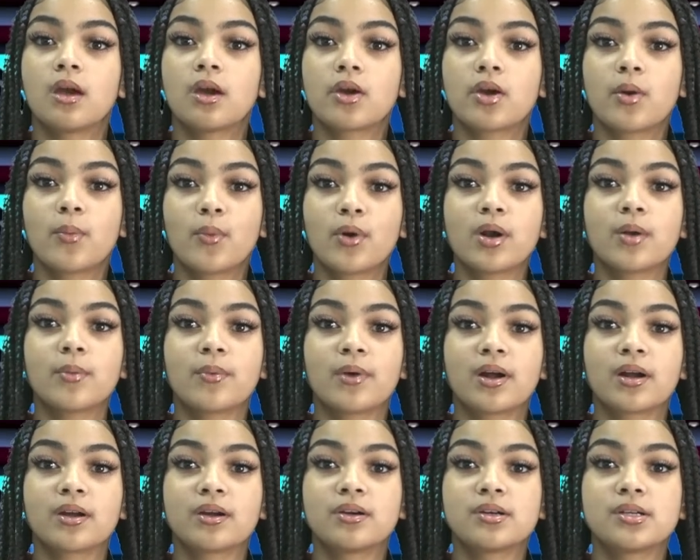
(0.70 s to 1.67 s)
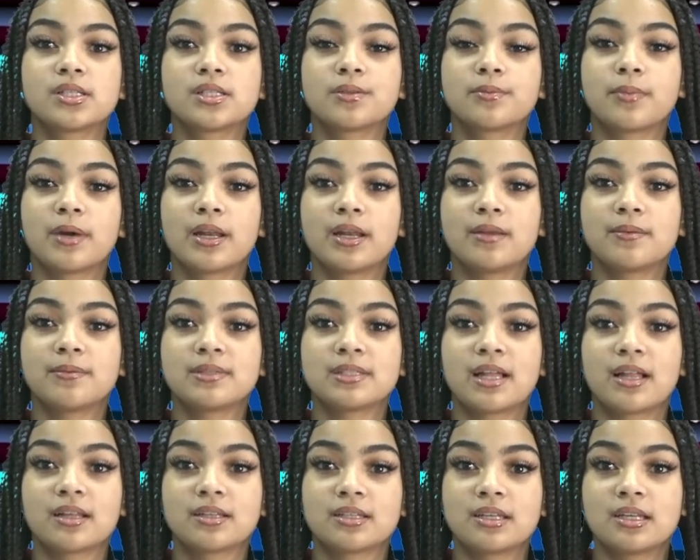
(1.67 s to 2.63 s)
Good morning, Broncos. My name is
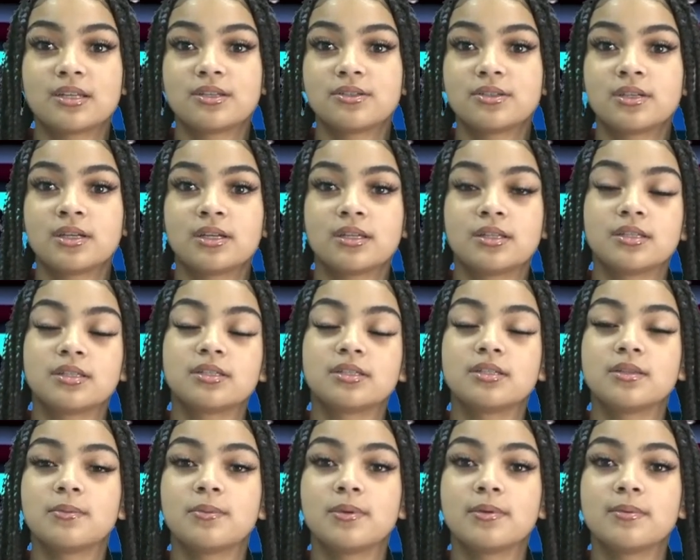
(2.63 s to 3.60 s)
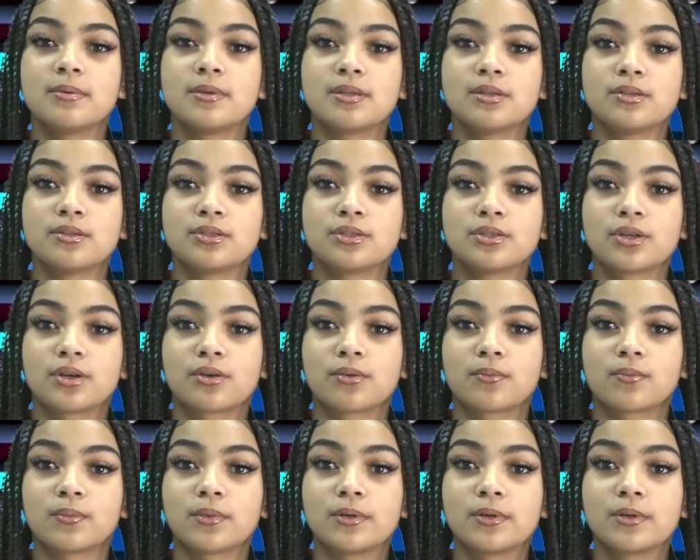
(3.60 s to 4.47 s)
Alexandria, and this is the BB News Show.